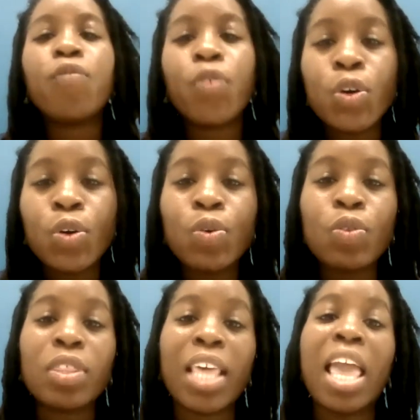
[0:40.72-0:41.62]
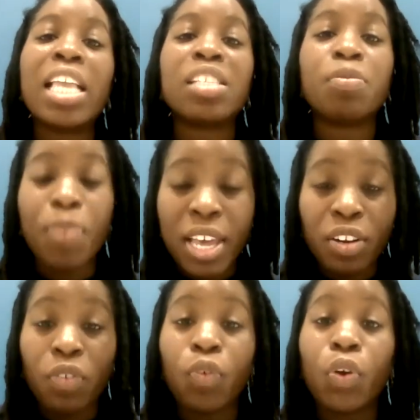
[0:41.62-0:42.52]
food that is
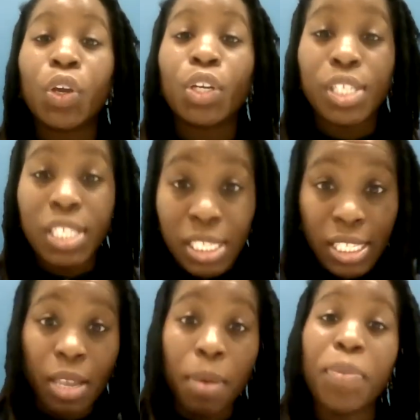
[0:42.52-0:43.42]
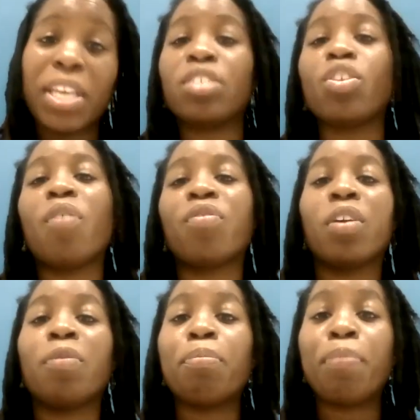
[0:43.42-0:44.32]
better for your system based off
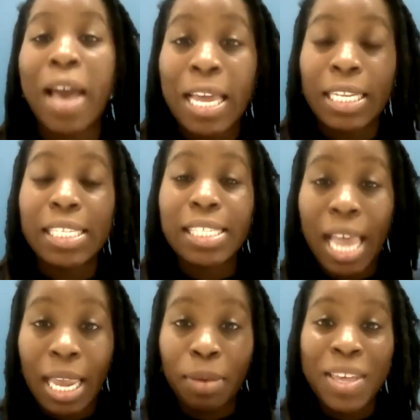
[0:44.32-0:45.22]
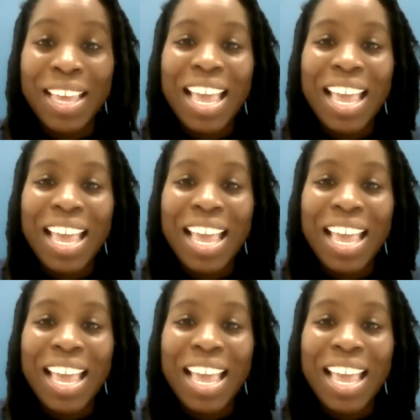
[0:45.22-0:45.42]
your body type